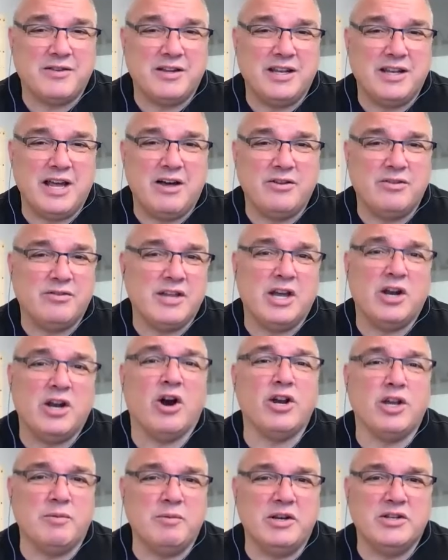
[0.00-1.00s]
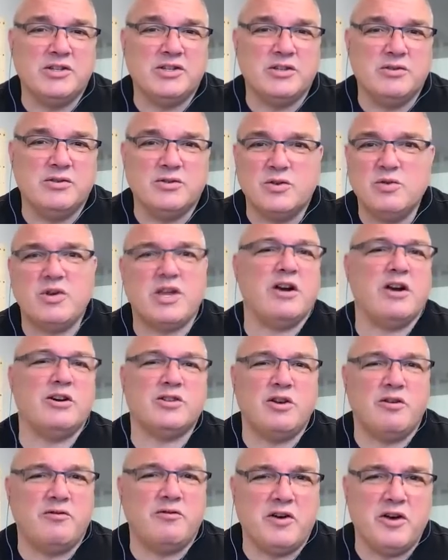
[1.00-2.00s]
And now an argument ensues. Who cares
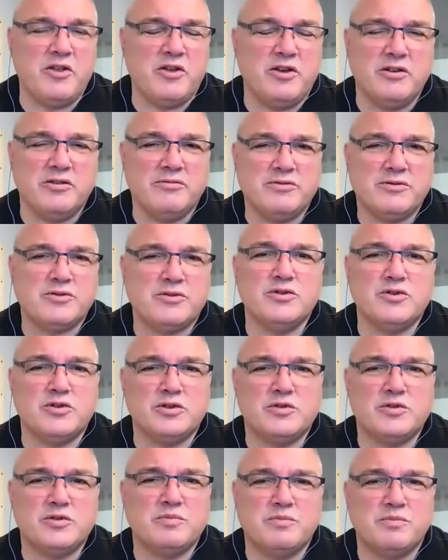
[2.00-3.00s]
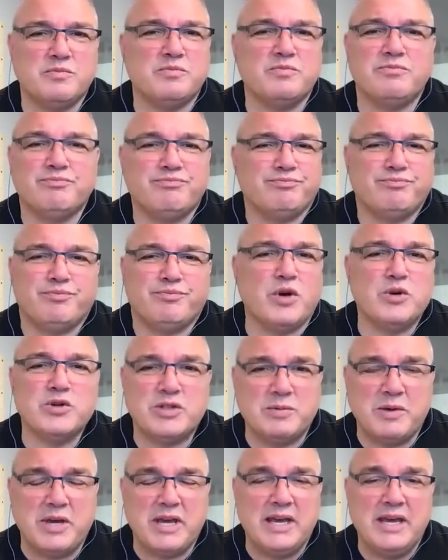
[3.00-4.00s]
how far the screws are supposed
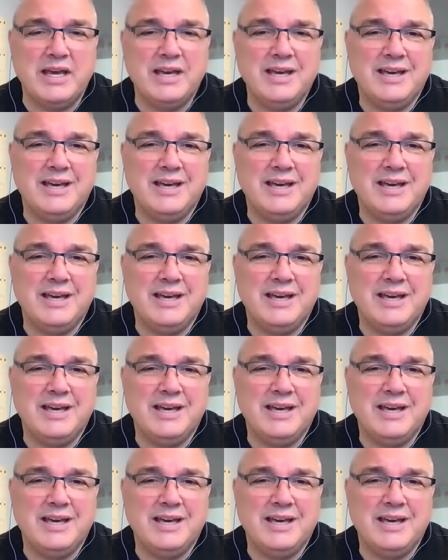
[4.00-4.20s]
to be?